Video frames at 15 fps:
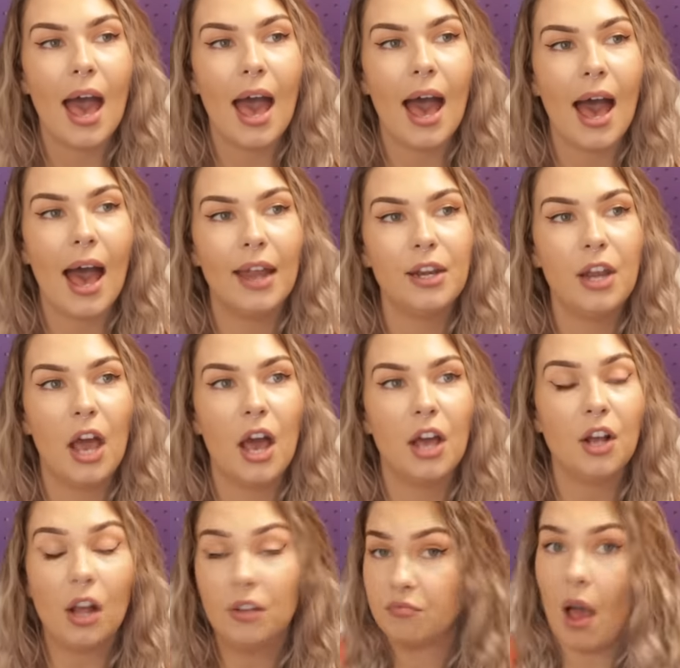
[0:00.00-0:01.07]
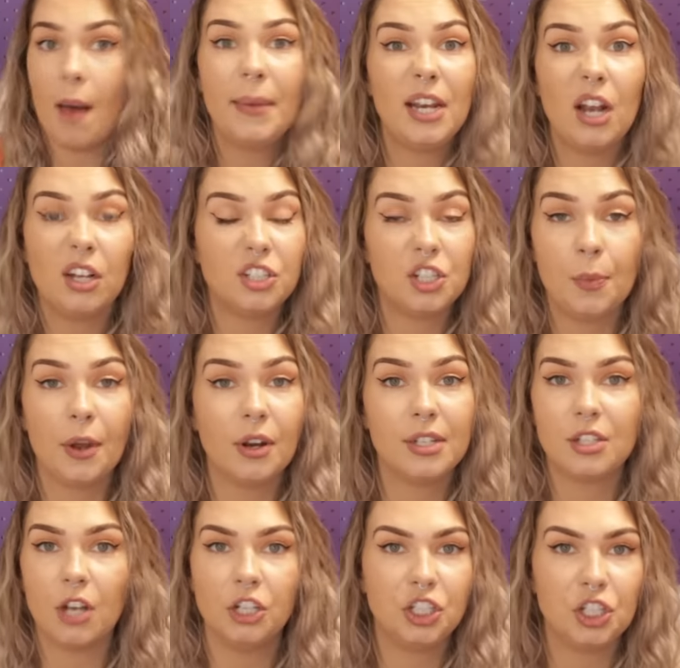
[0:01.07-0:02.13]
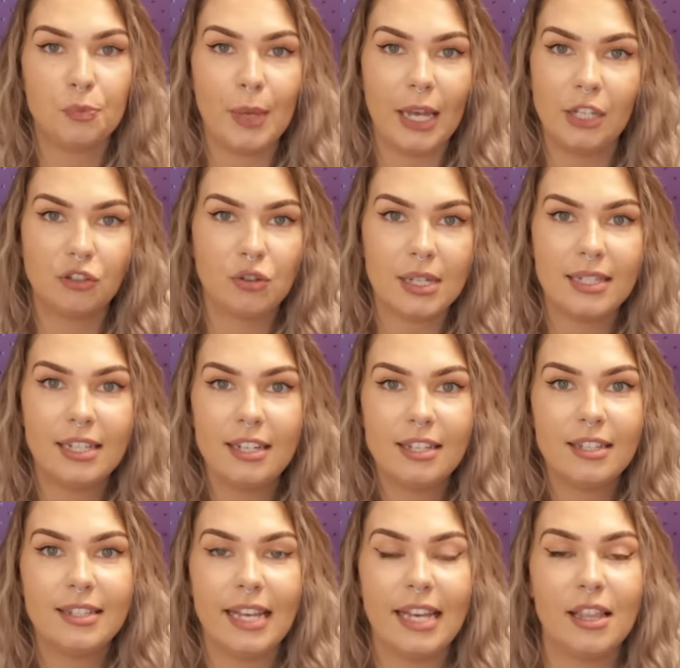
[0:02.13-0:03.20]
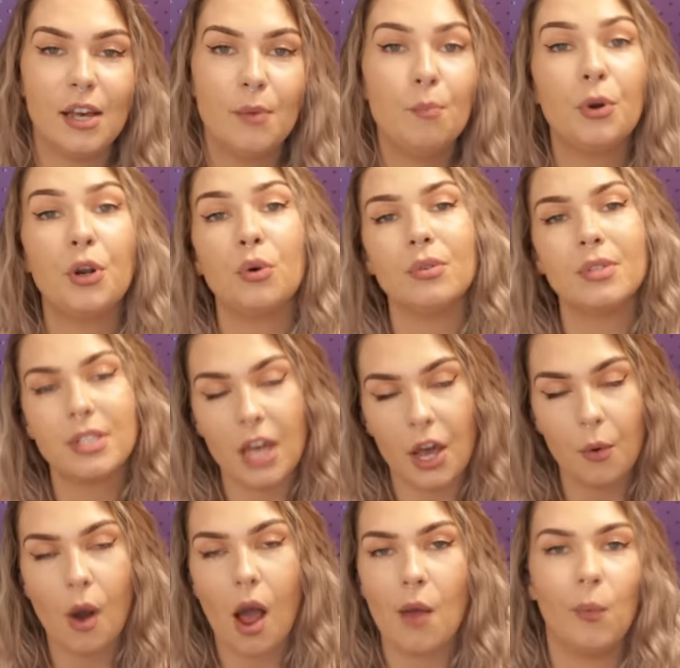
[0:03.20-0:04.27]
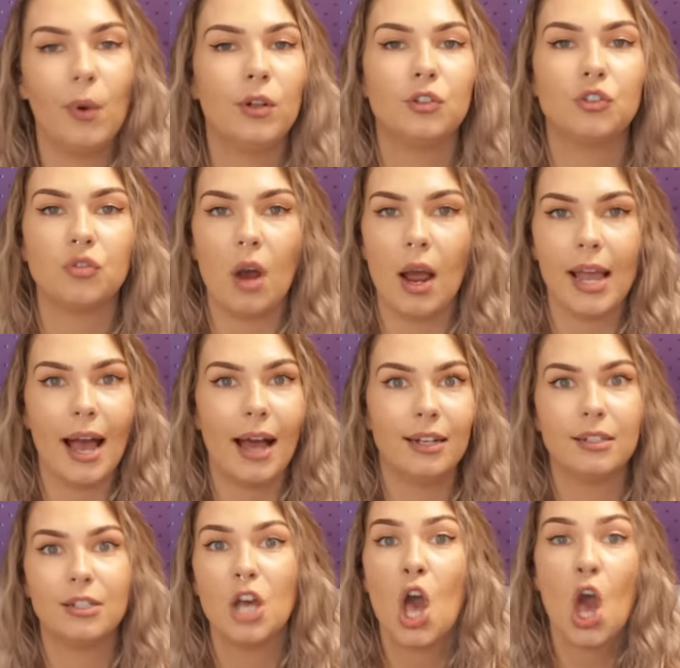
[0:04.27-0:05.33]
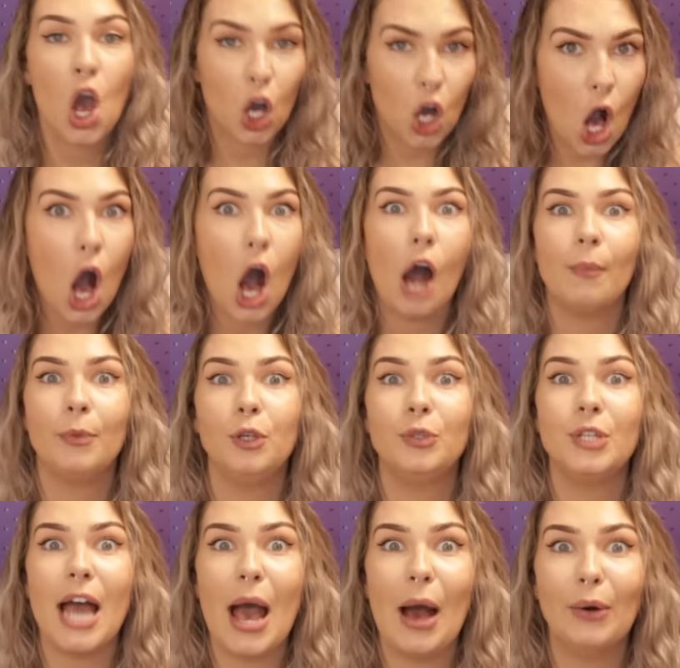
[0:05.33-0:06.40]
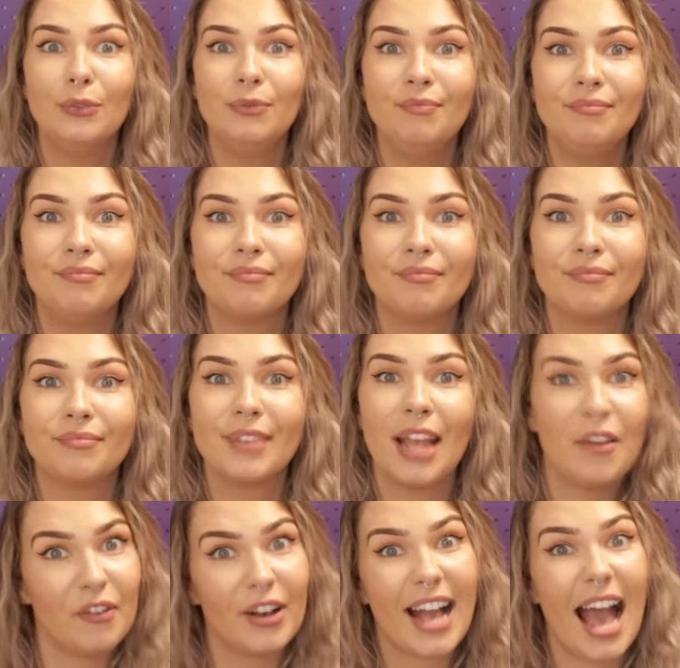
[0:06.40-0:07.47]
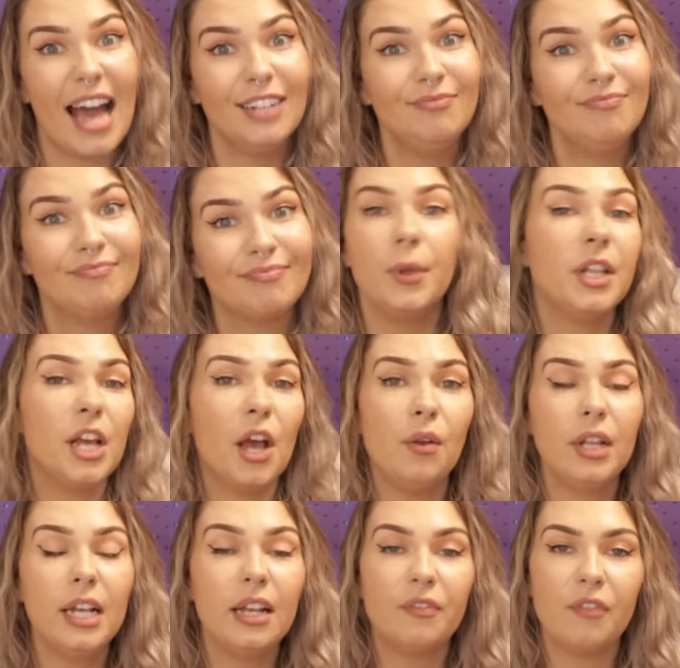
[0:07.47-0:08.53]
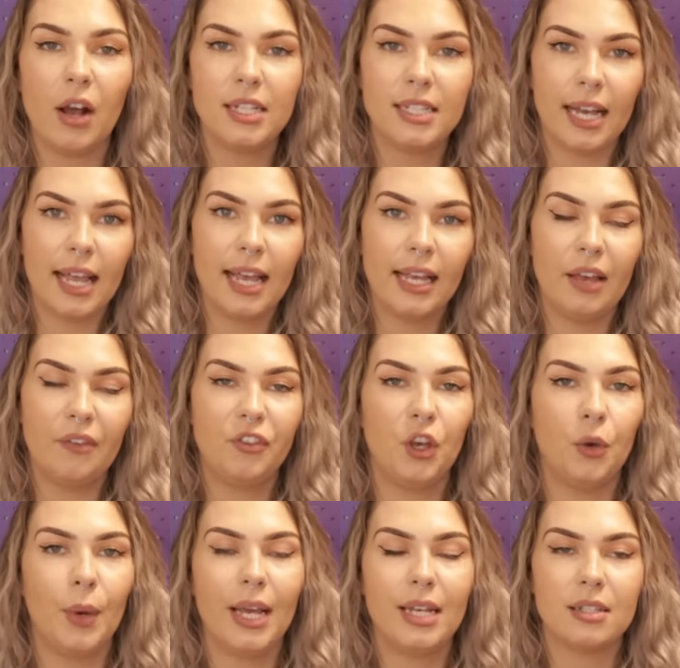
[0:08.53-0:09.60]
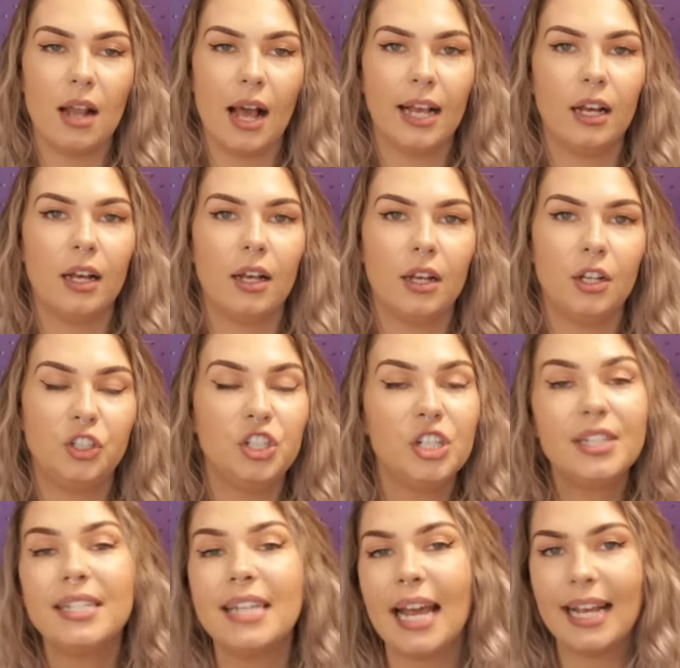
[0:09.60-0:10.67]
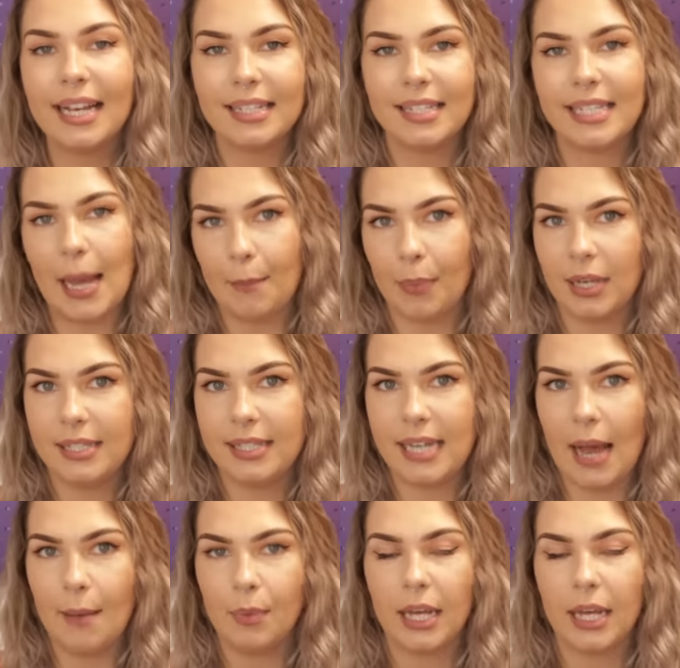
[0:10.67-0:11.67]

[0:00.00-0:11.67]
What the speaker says: And to be honest, I'd just be interested to see them, but also I will try and calm you down if I can. But the only advice I can give you is, like, just take it step by step.